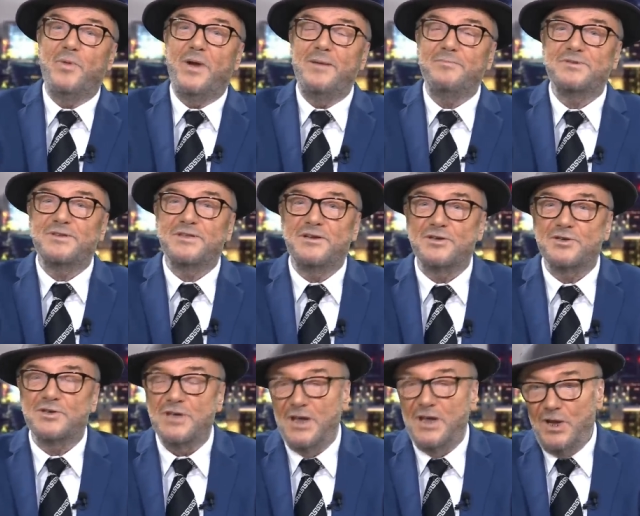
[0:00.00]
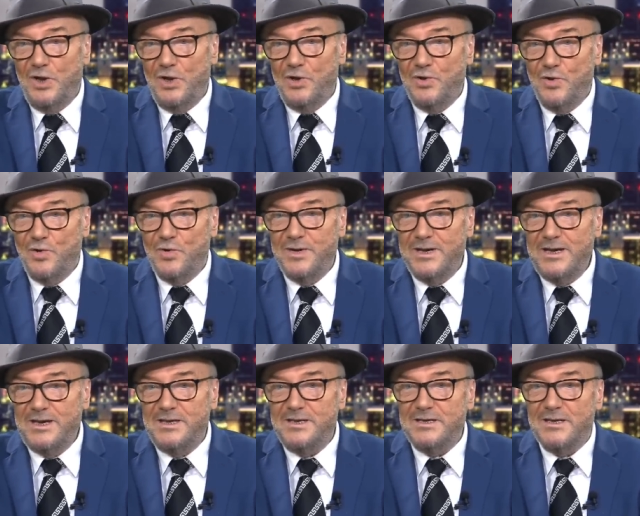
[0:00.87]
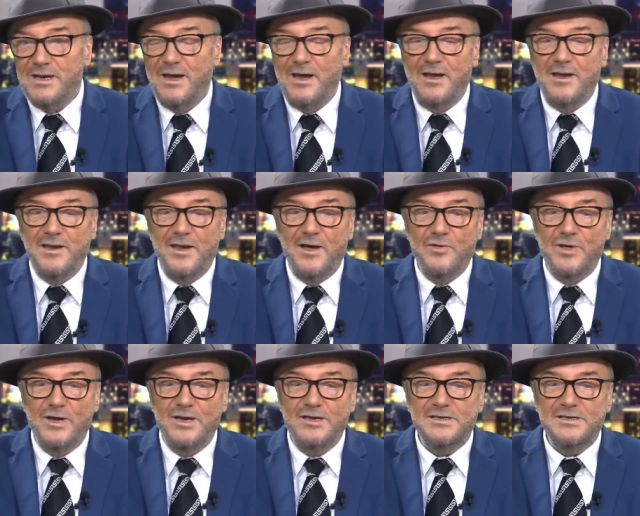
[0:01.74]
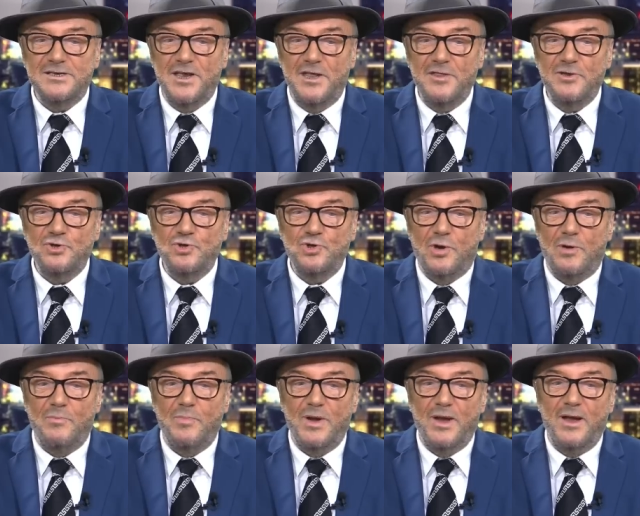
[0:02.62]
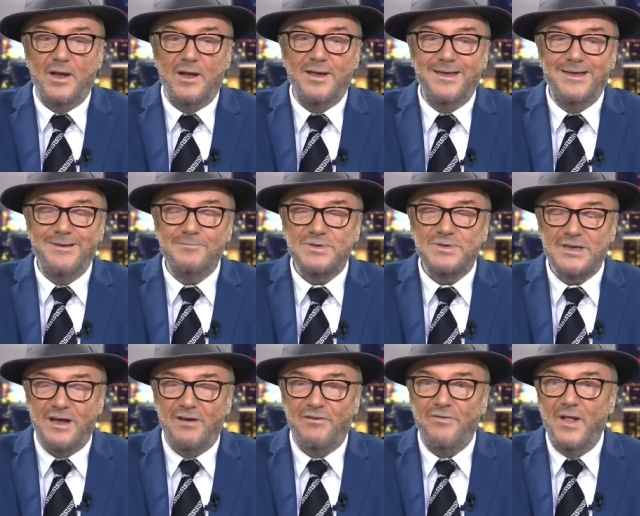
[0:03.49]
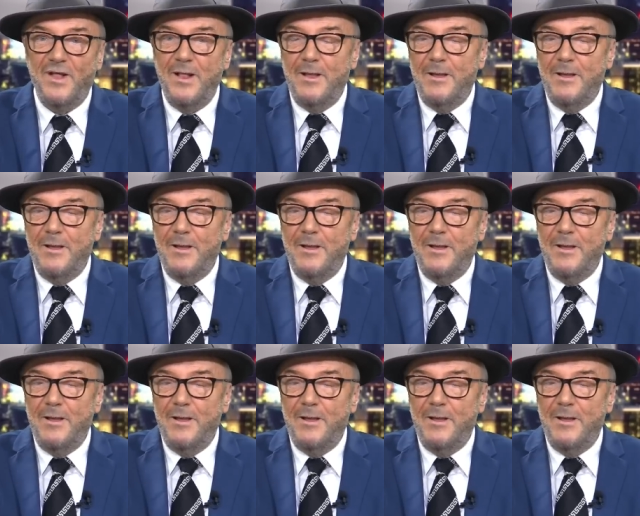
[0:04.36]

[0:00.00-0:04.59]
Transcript: Perhaps there's no need now that he's done the job himself.